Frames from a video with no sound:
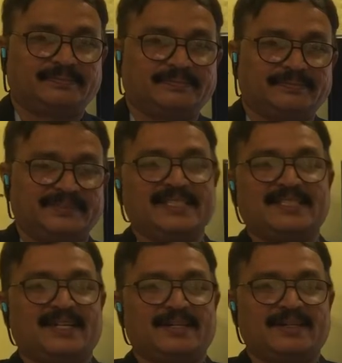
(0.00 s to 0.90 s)
These
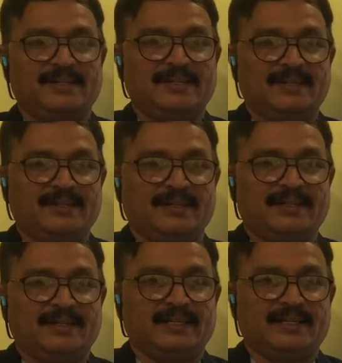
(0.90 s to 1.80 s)
are
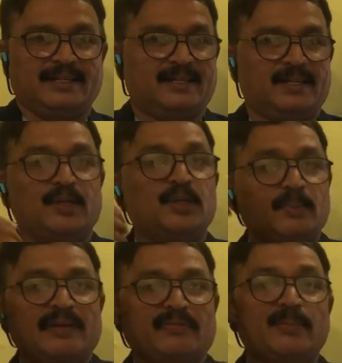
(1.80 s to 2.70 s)

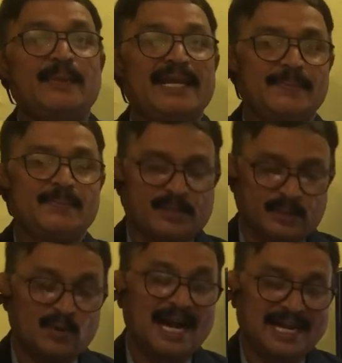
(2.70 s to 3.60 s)
human female
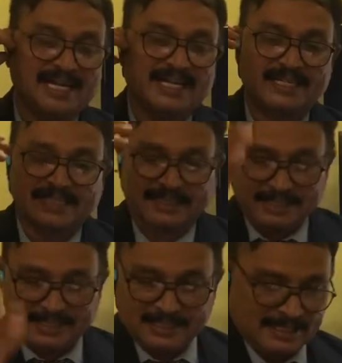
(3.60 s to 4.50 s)
reproductive organs.
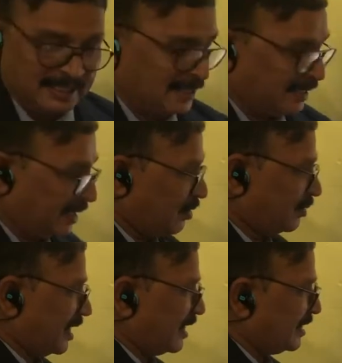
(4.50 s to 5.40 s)
Now
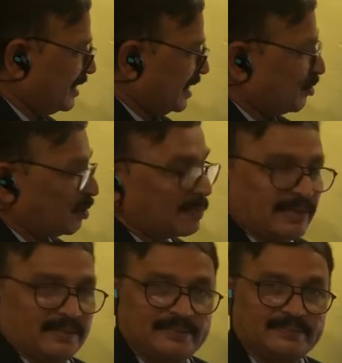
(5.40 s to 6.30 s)
let us take one by one.